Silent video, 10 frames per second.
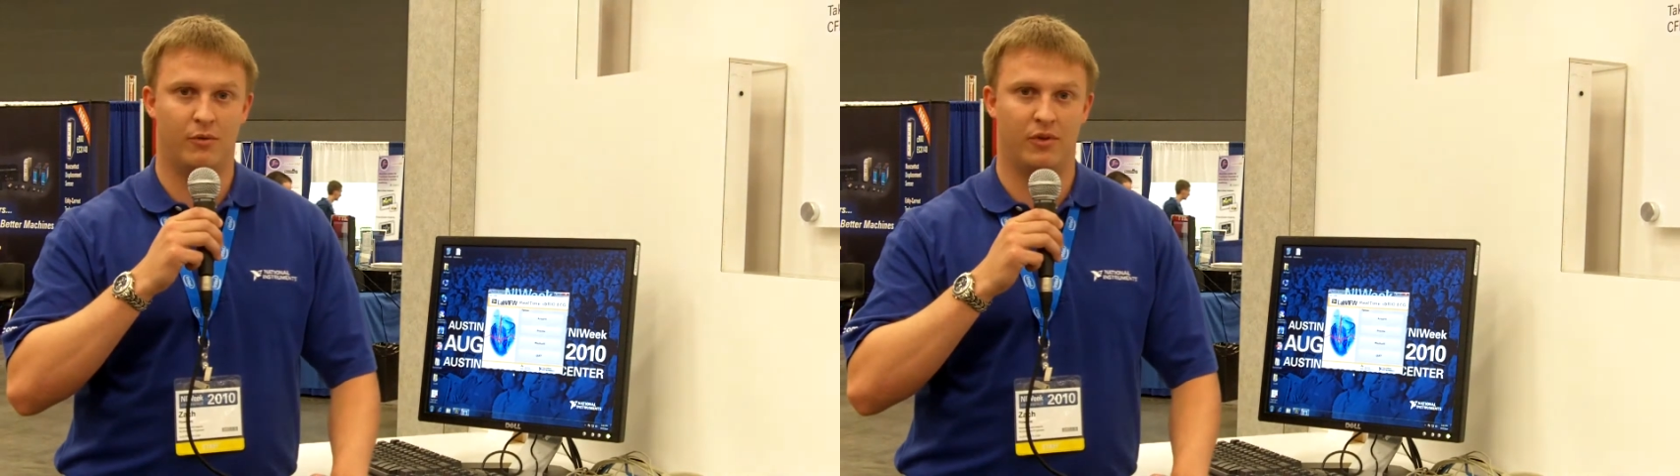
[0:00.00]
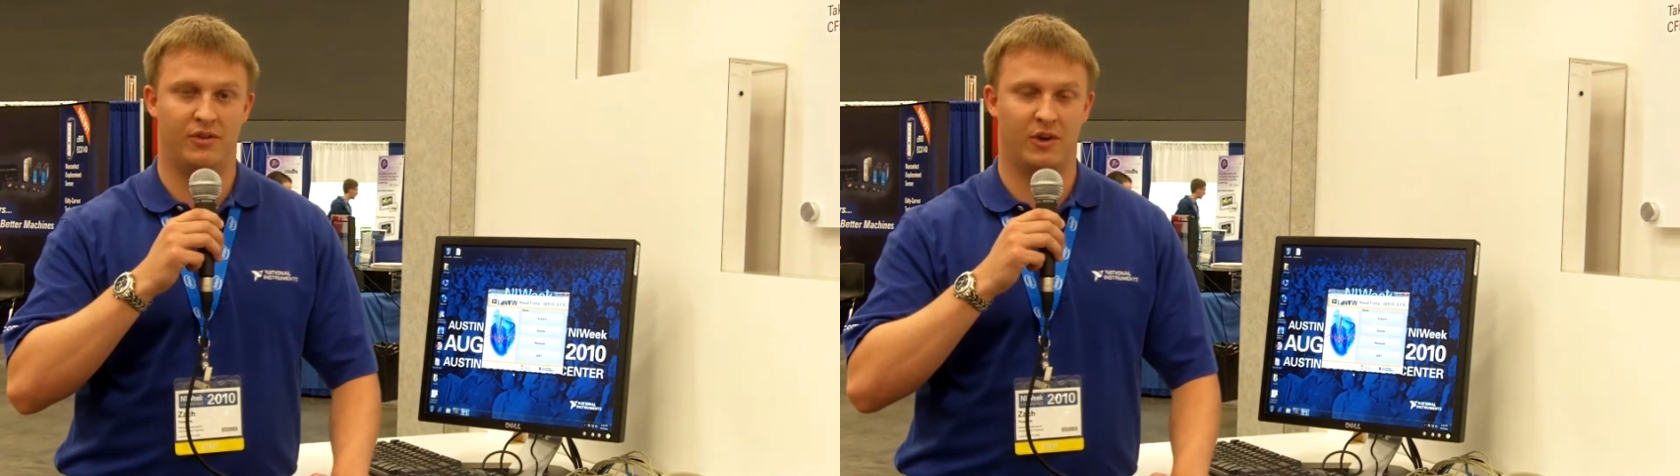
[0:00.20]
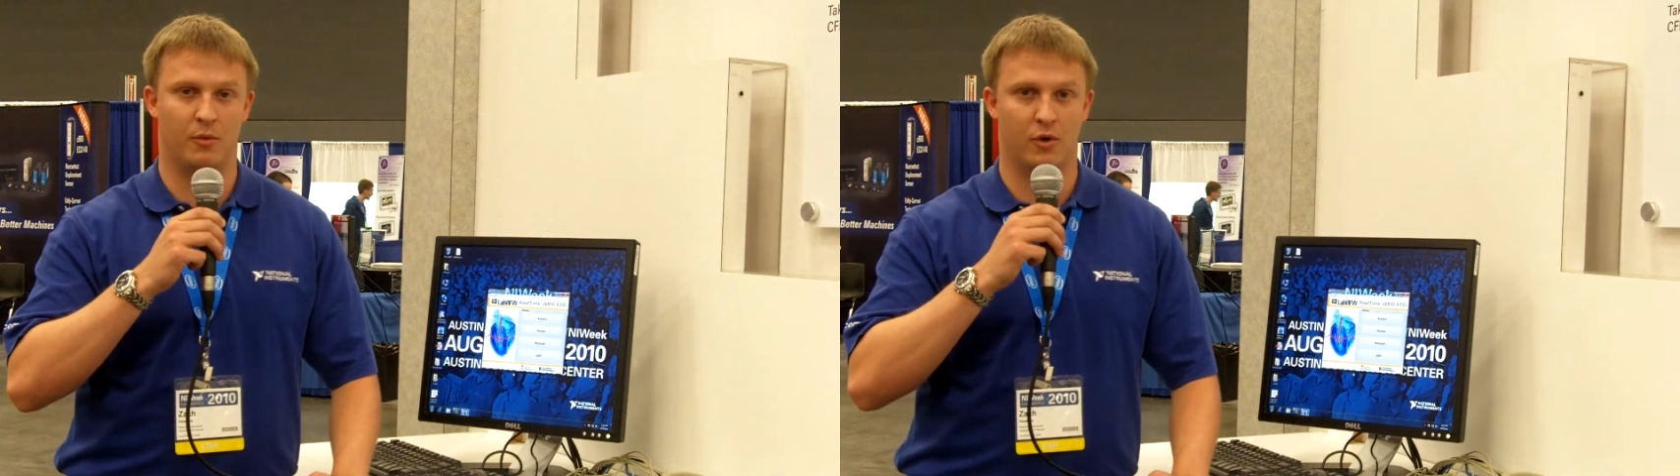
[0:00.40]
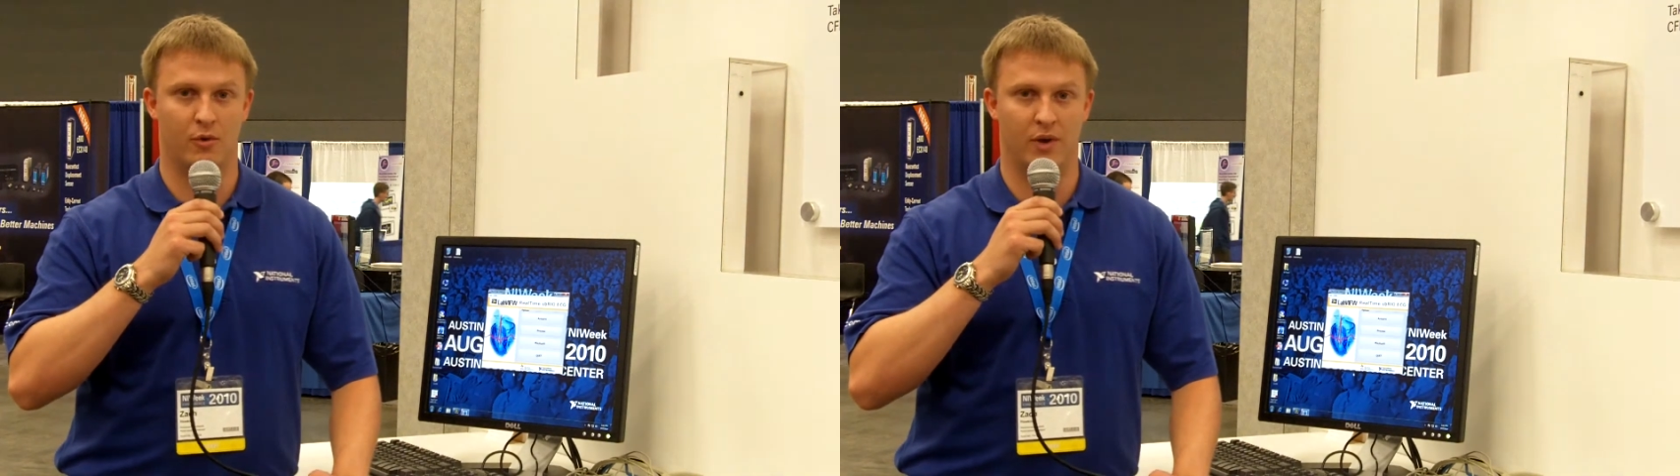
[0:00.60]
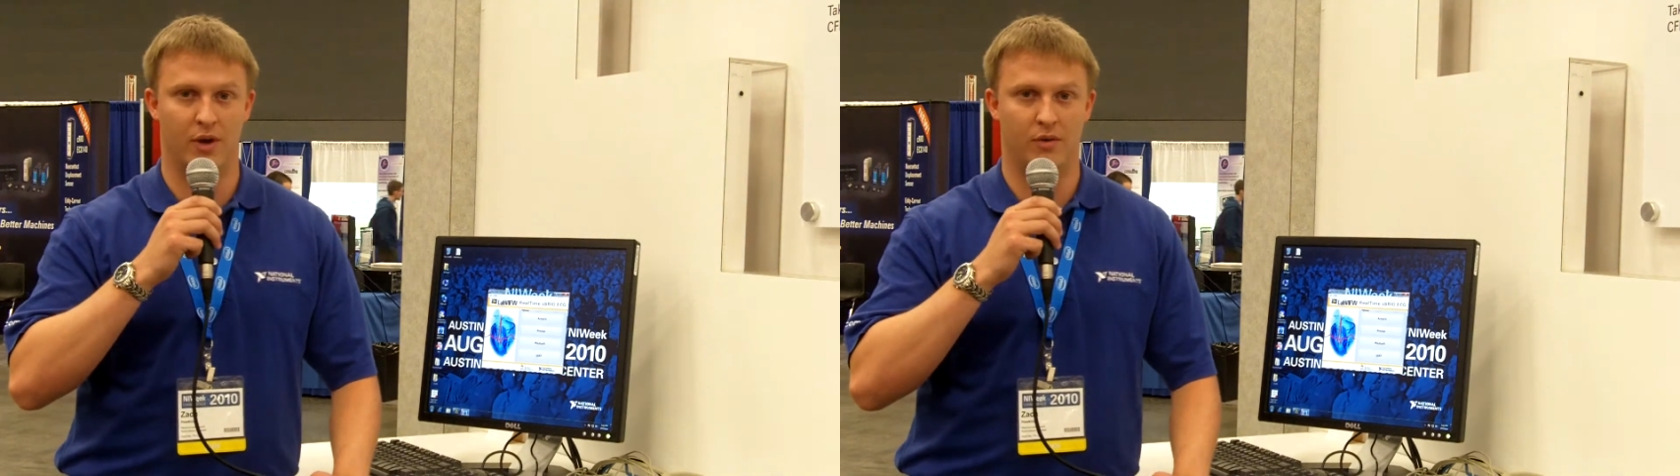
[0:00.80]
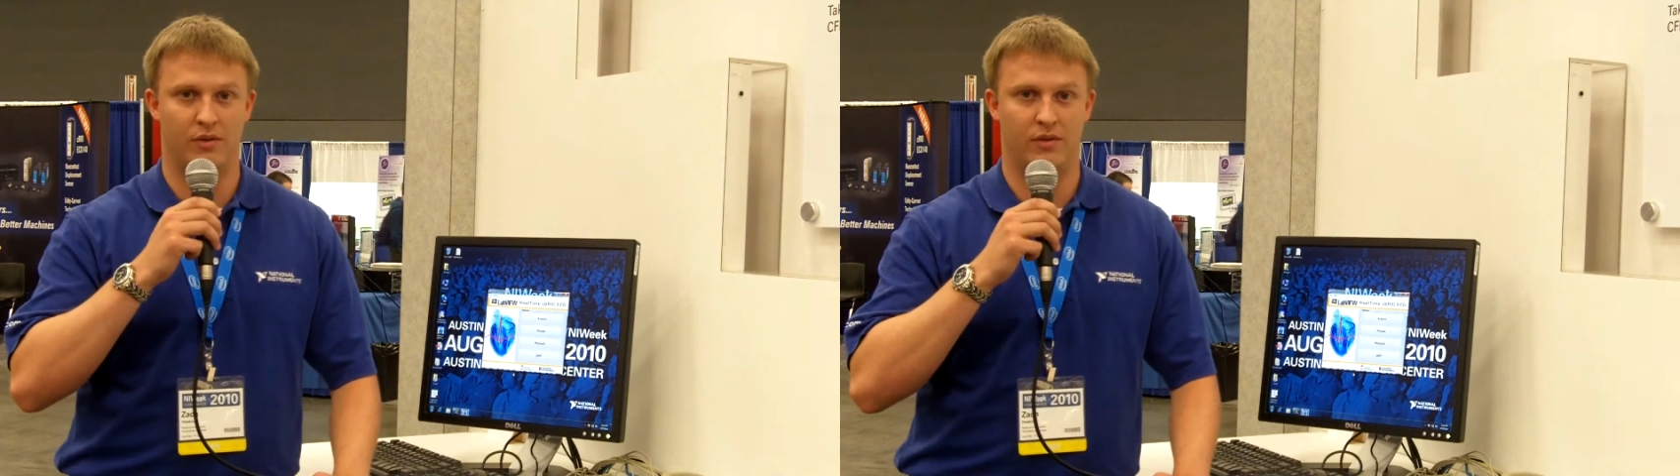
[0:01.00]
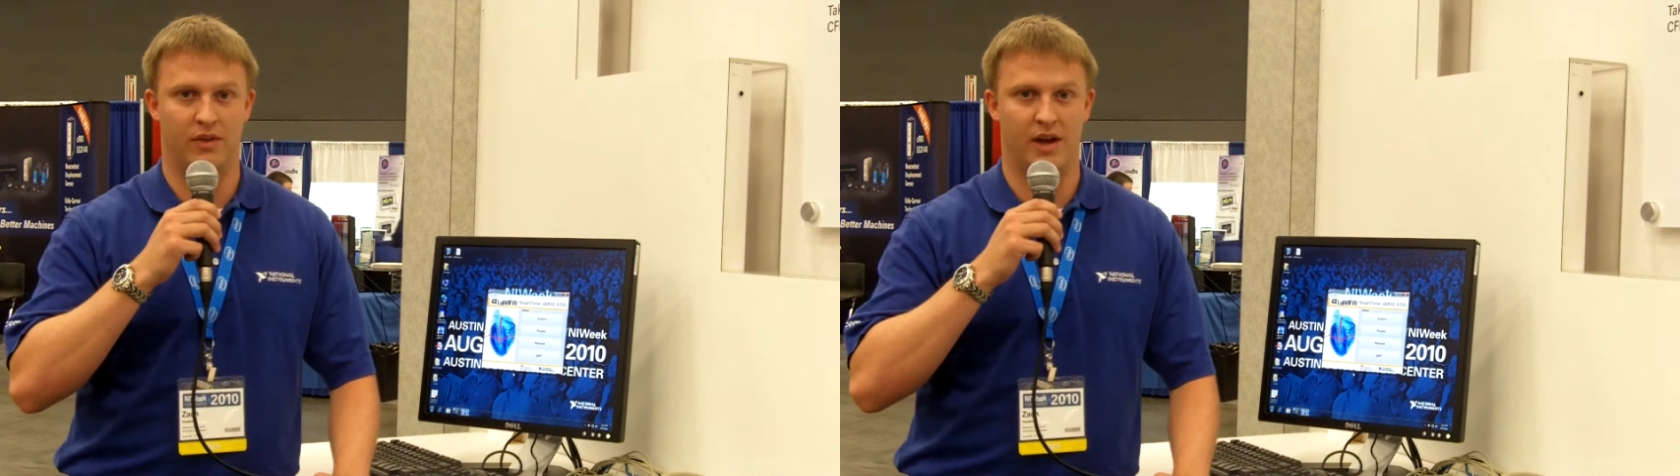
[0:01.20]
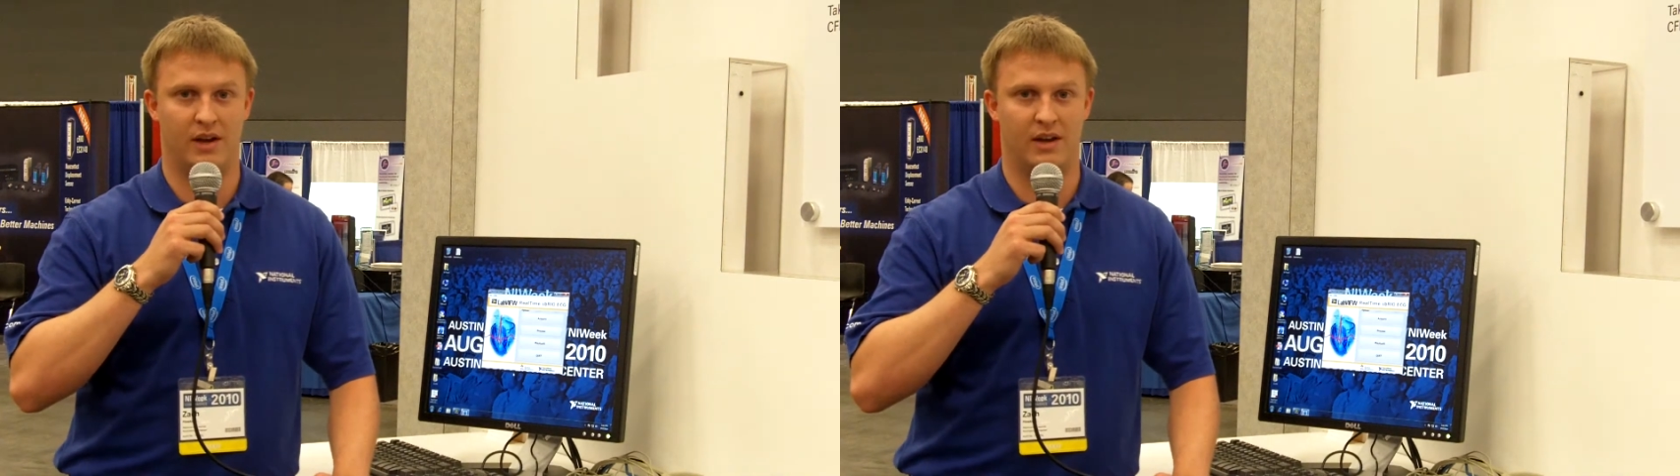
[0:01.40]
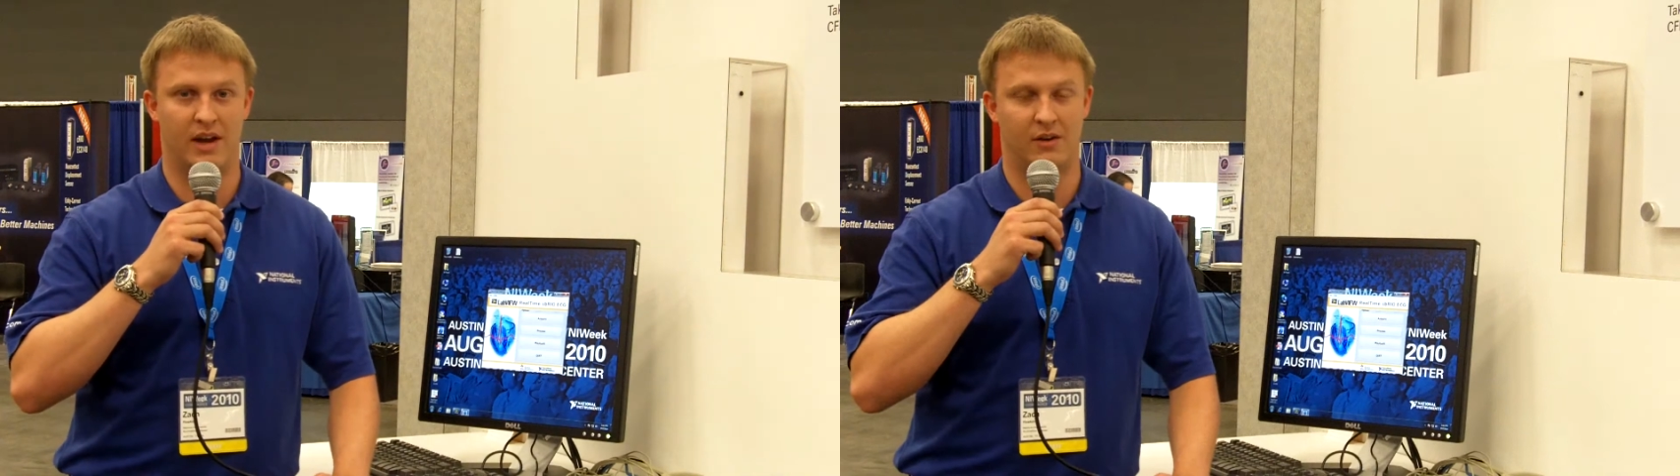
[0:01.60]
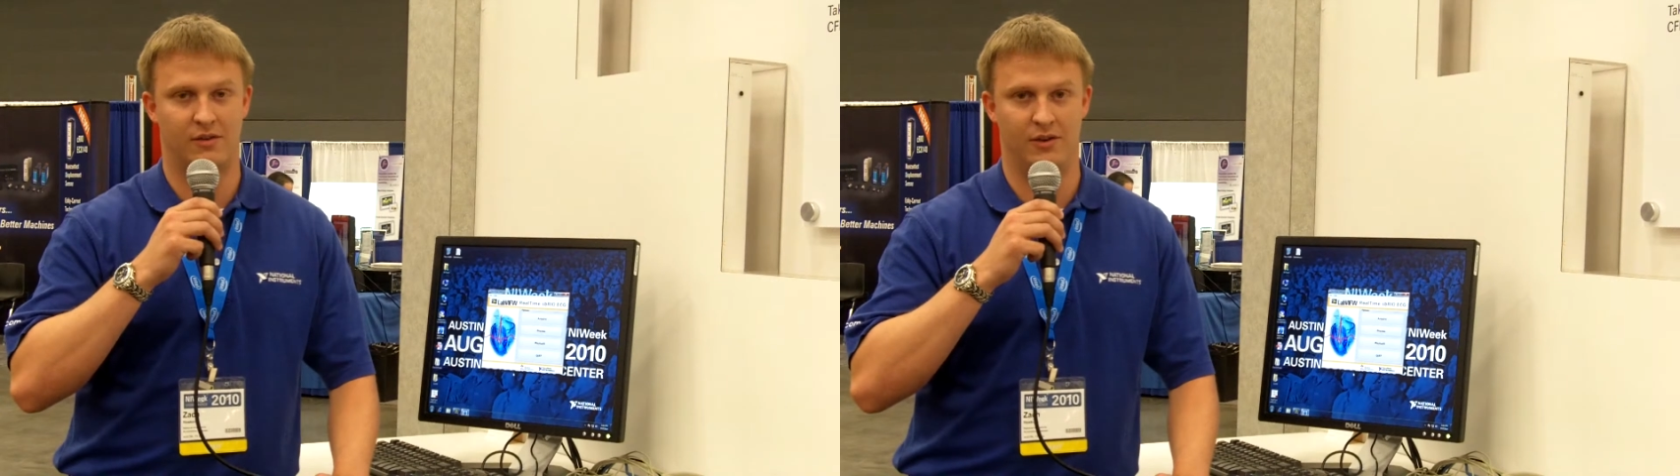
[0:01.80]
for the Single Board RIO that
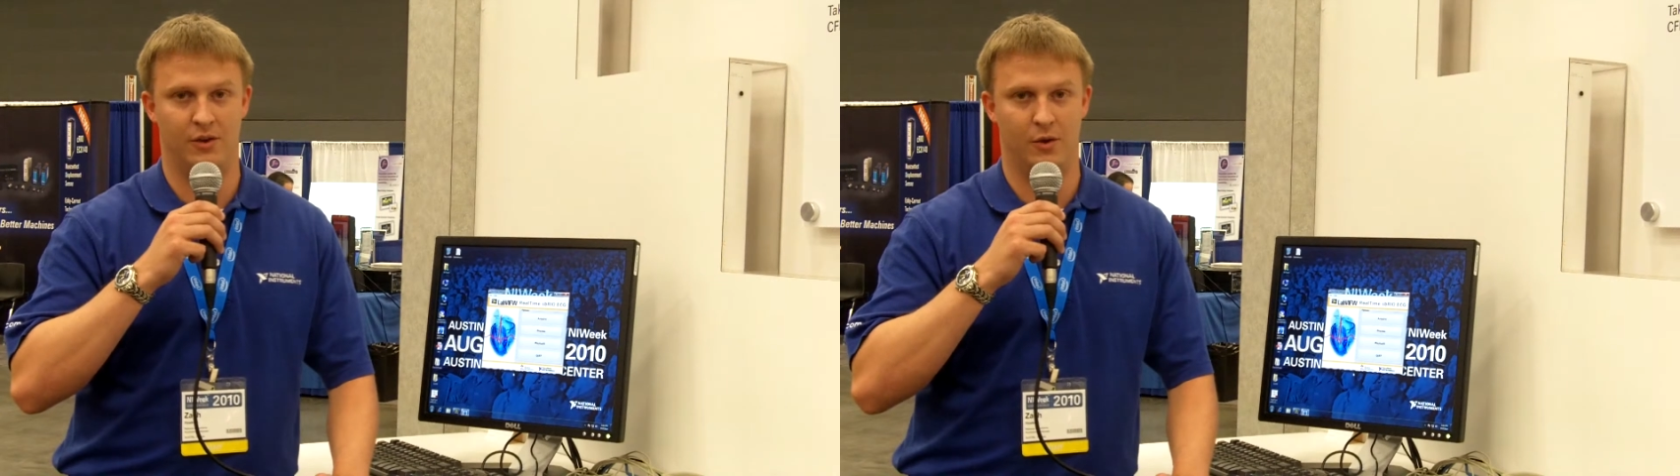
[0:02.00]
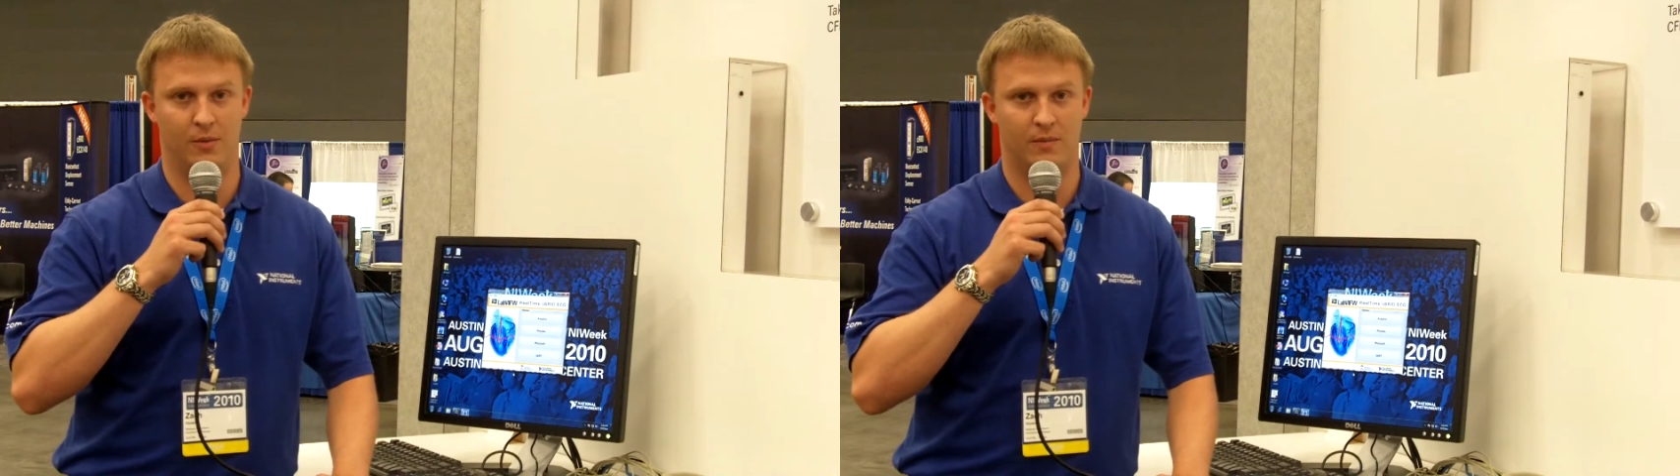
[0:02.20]
connects the two.